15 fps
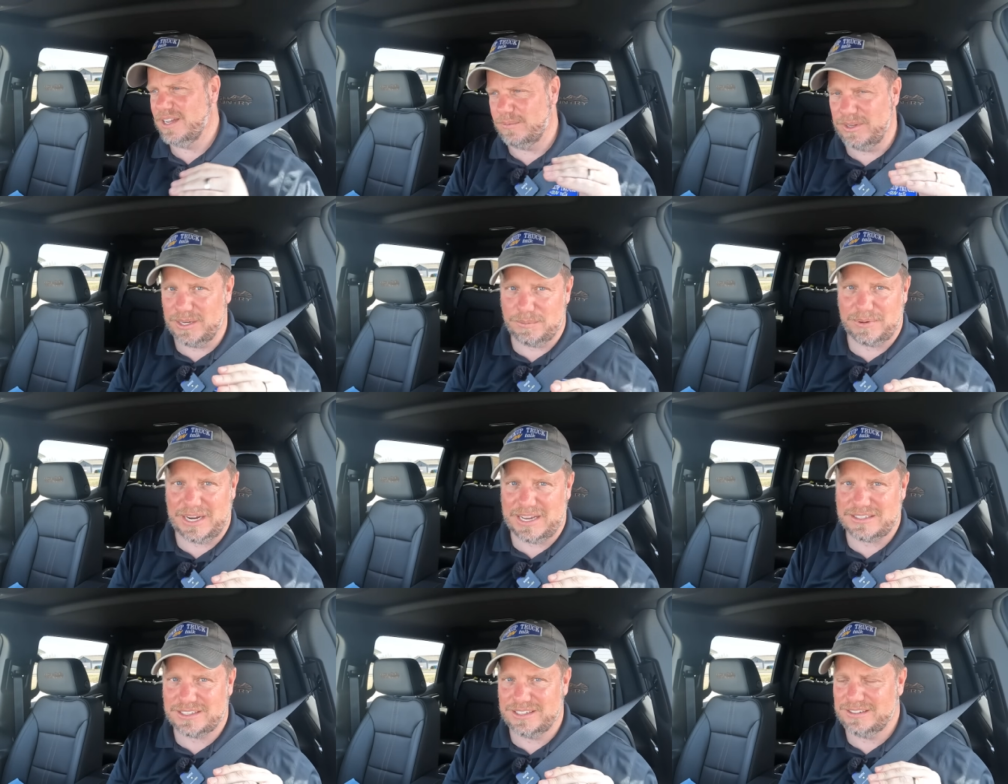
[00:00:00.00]
I'm in
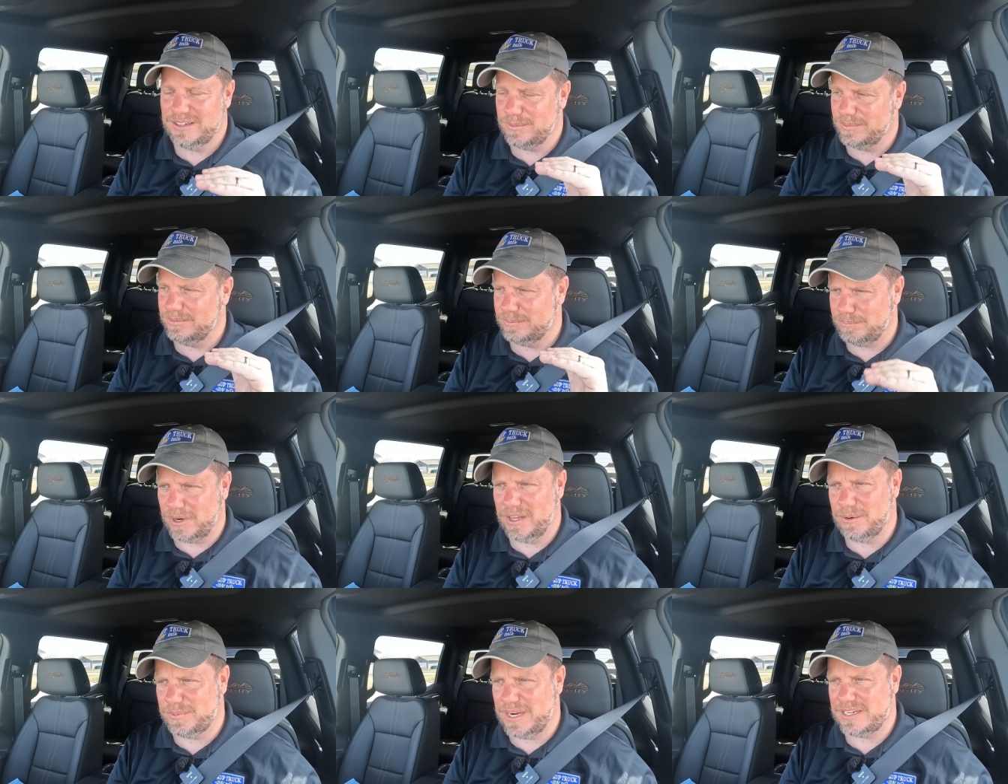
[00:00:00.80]
Nebraska, and
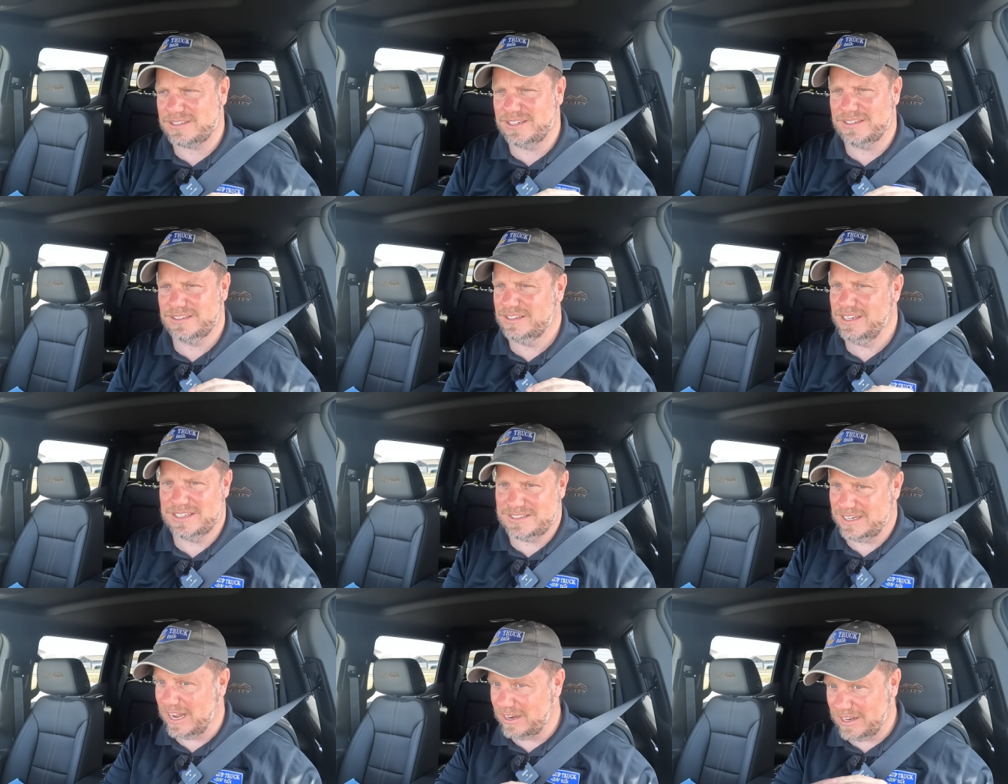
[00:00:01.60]
part of Nebraska
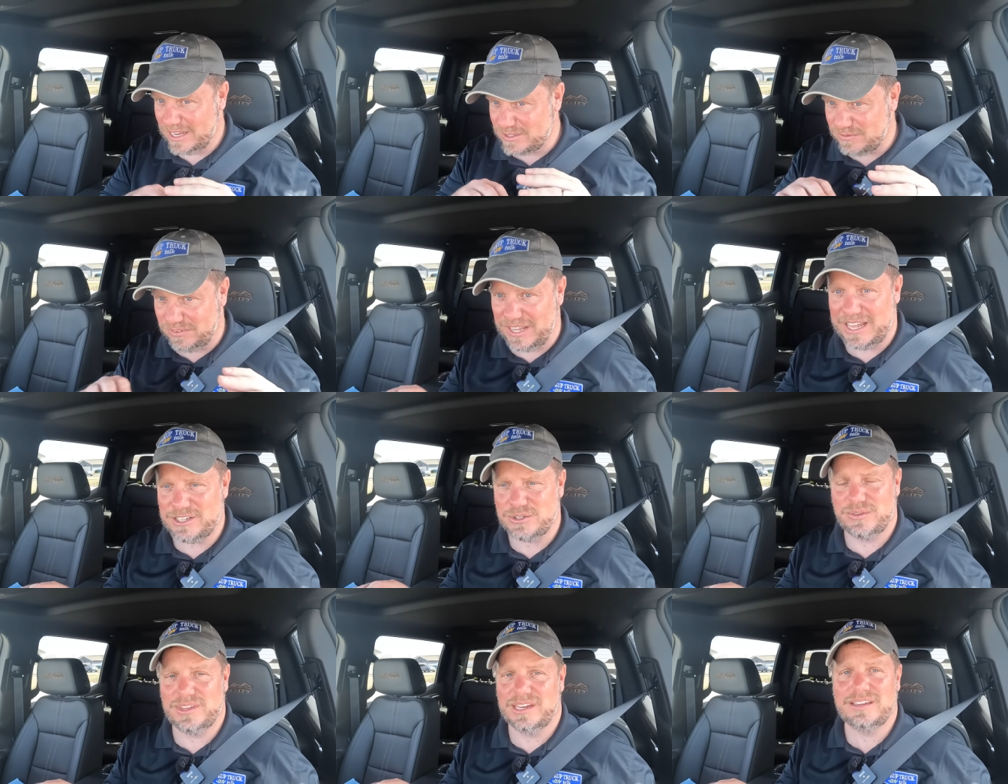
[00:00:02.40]
is not as flat
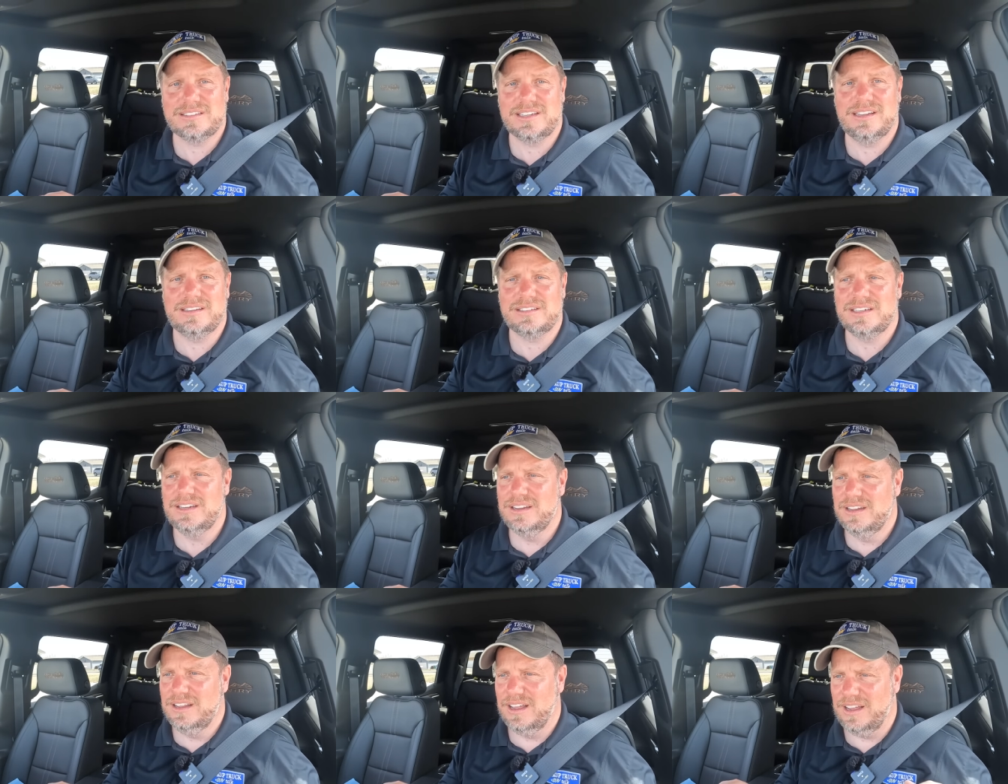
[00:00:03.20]
as you think it is
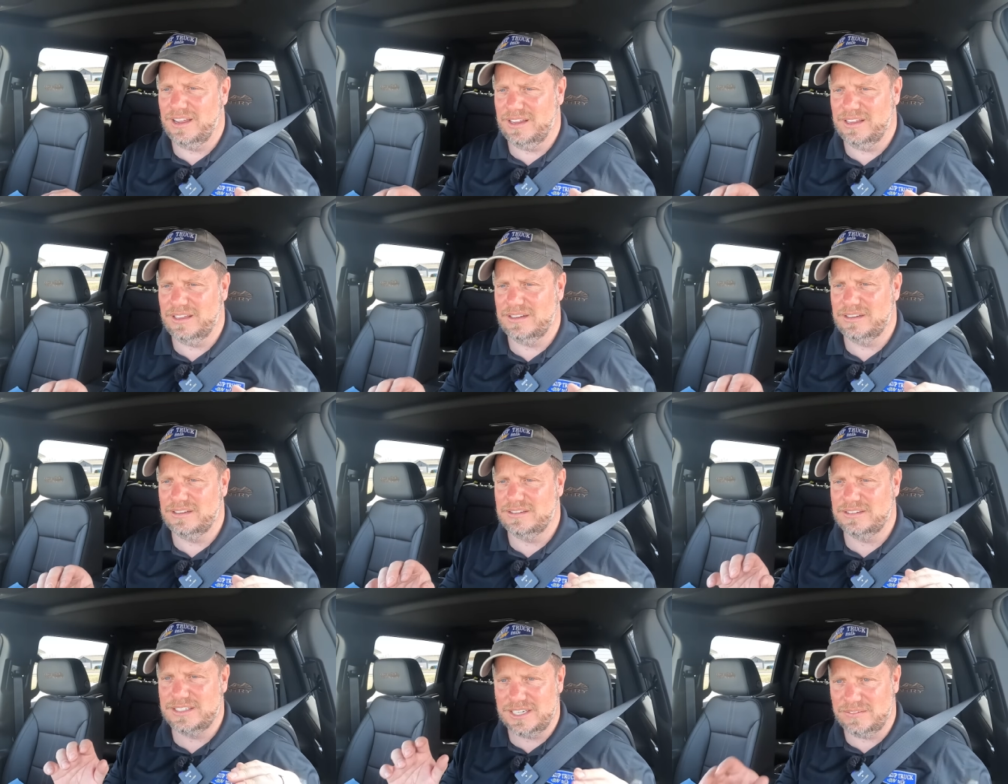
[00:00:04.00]

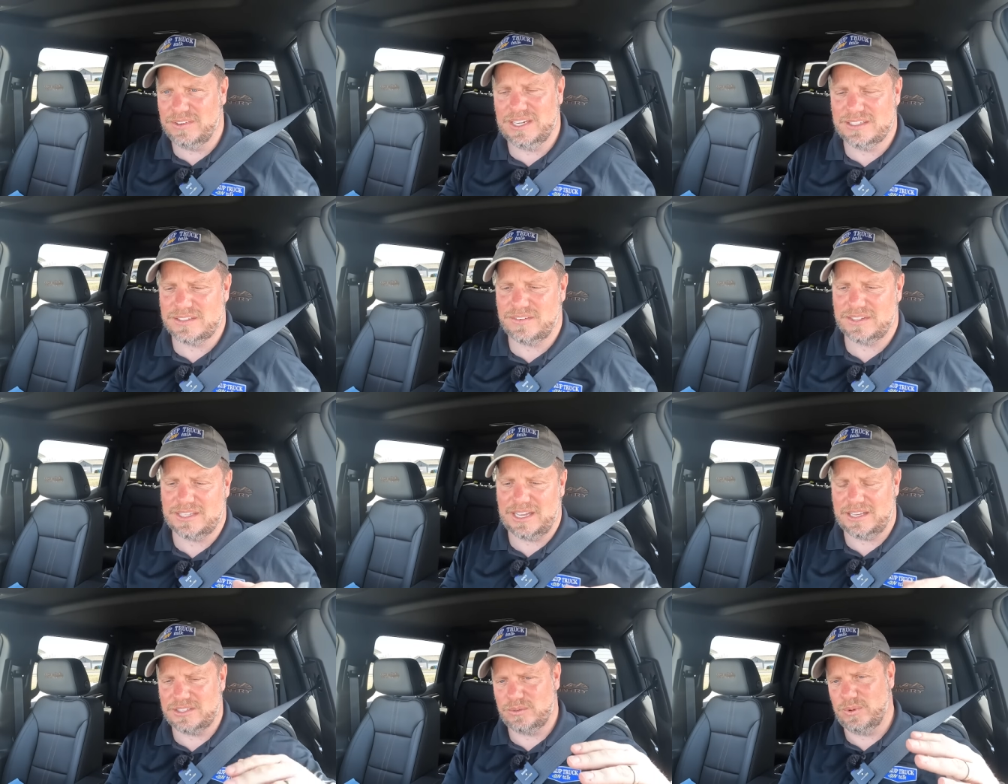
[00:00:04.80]
in TV and stuff like
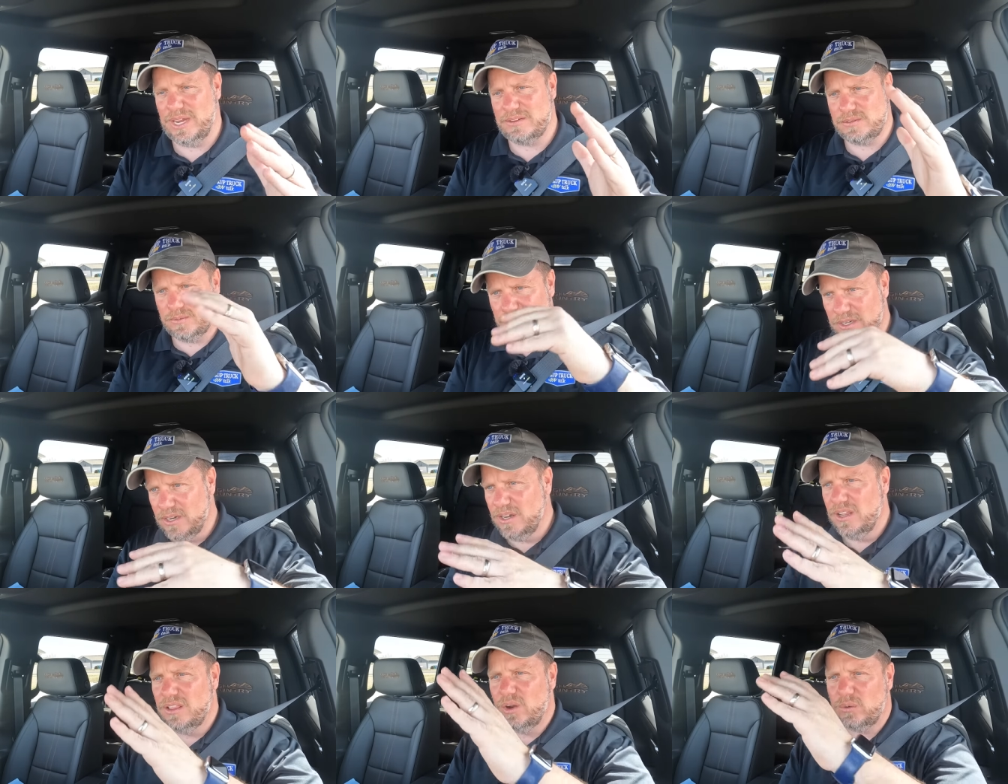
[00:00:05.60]
that. So we have some
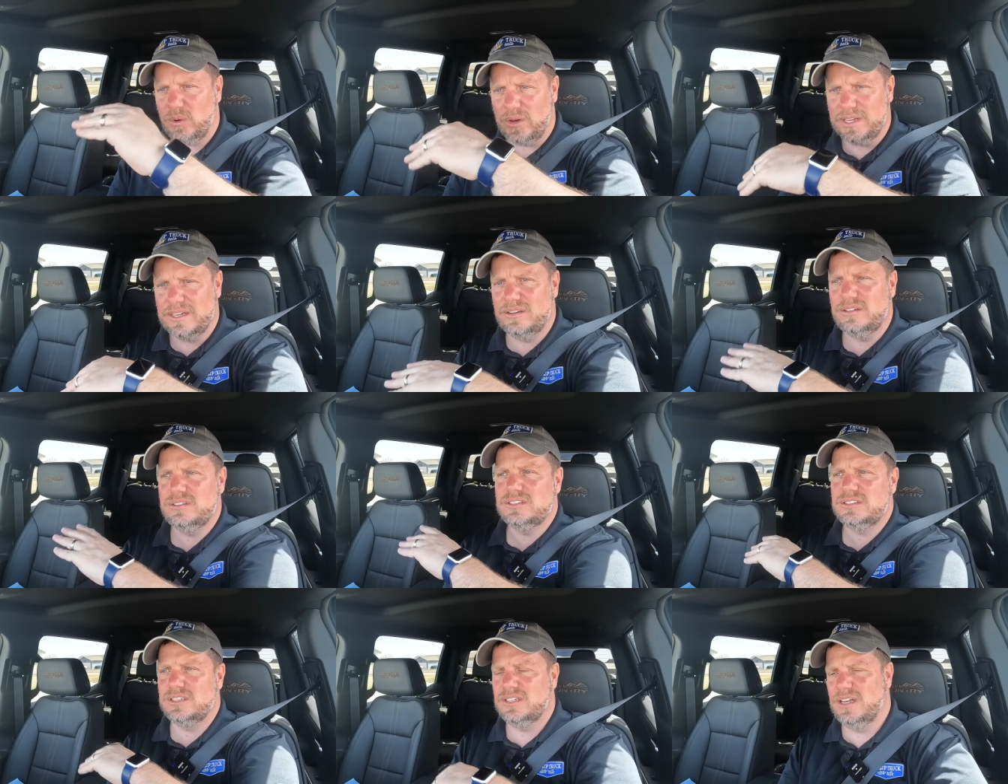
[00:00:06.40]
little rolling
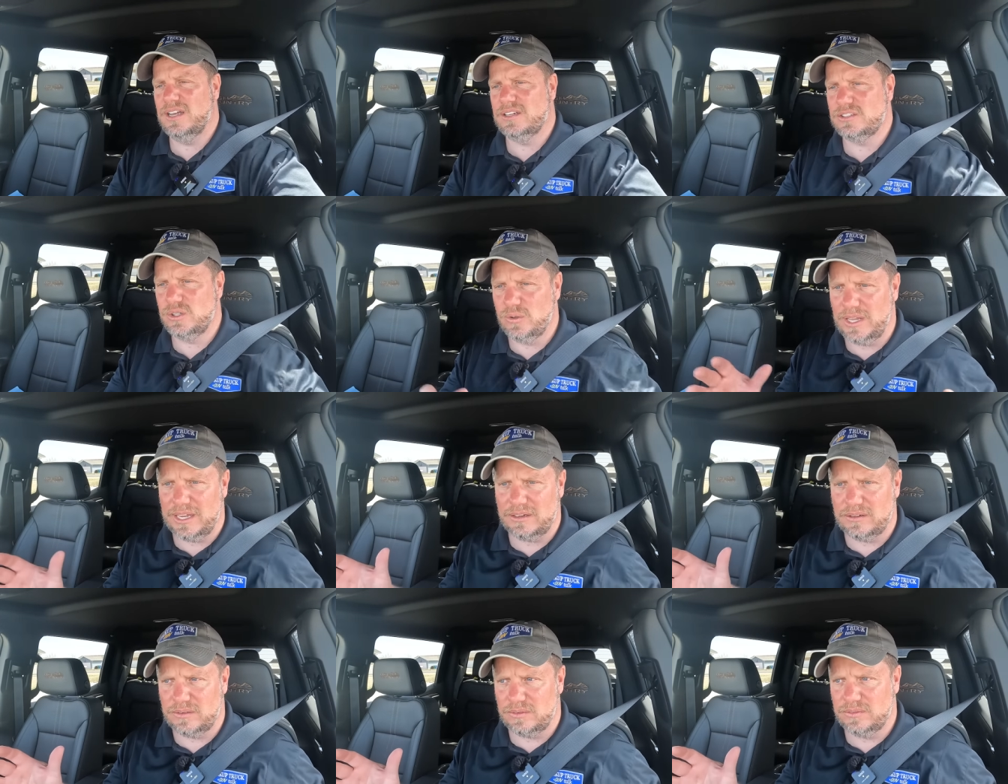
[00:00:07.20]
hills,
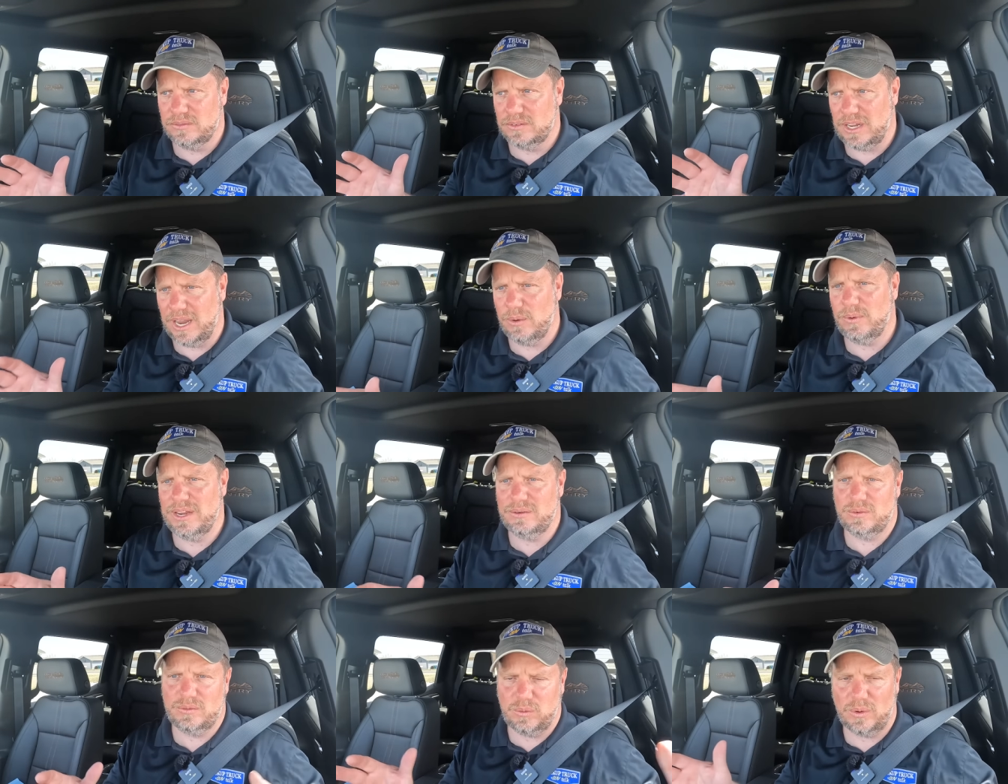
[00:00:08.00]
two-lane
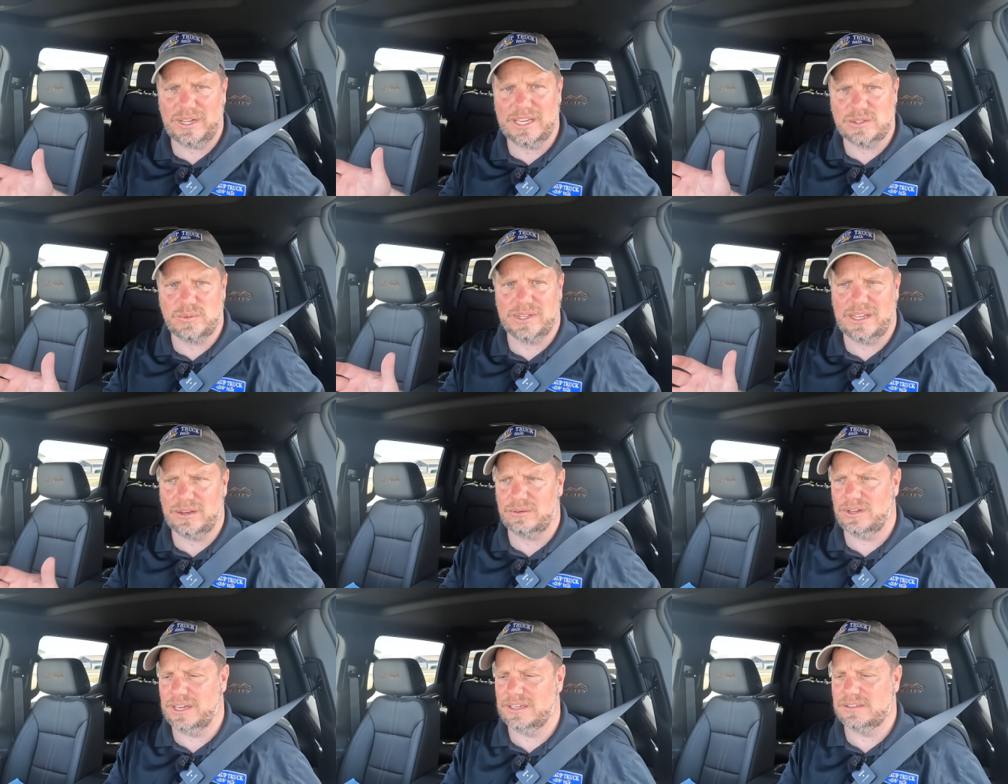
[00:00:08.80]
highway with four lanes with the
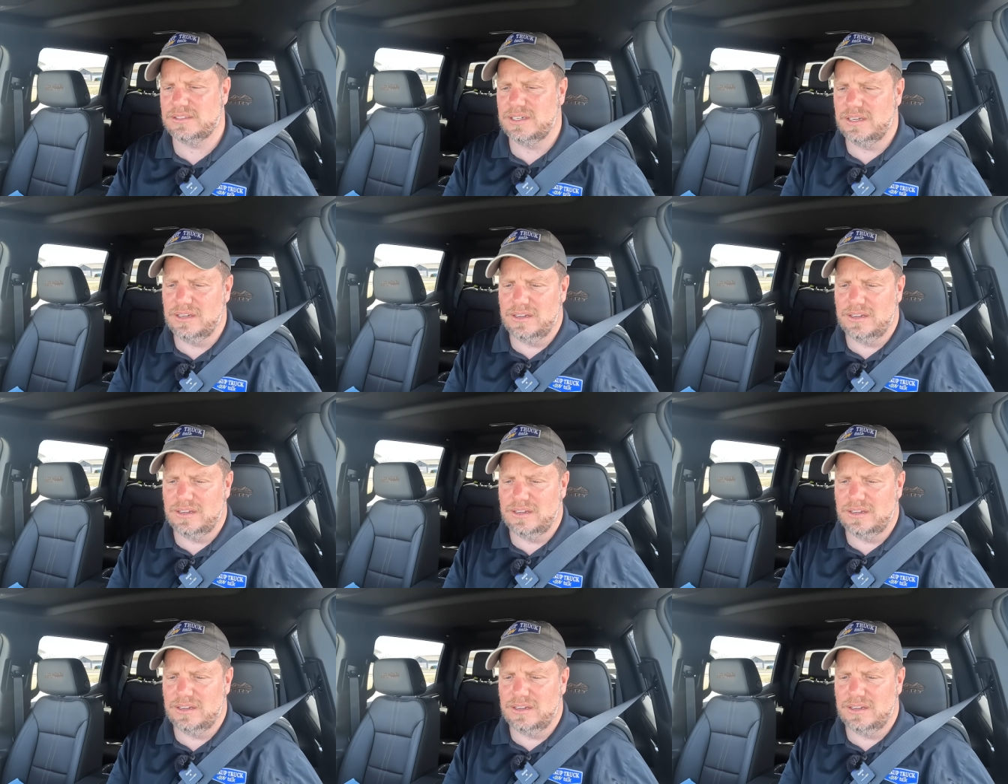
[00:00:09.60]
other lanes.